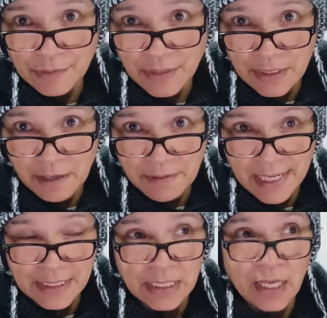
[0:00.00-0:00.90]
House
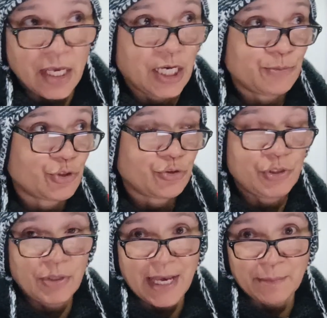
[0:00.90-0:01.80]
Direct. I'm sure
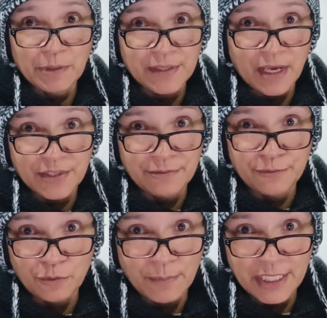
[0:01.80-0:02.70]
you can with other
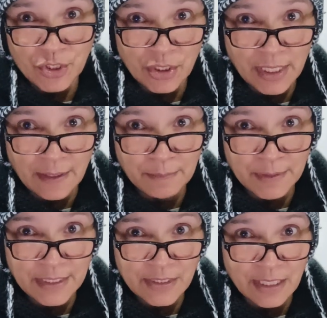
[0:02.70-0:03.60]
formation
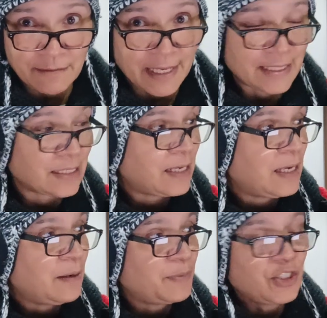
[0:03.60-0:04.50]
companies direct,
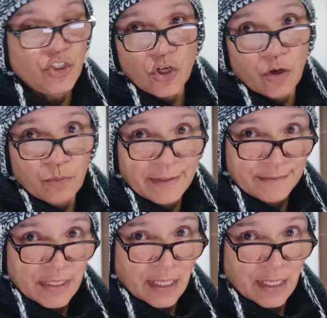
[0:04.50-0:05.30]
but not with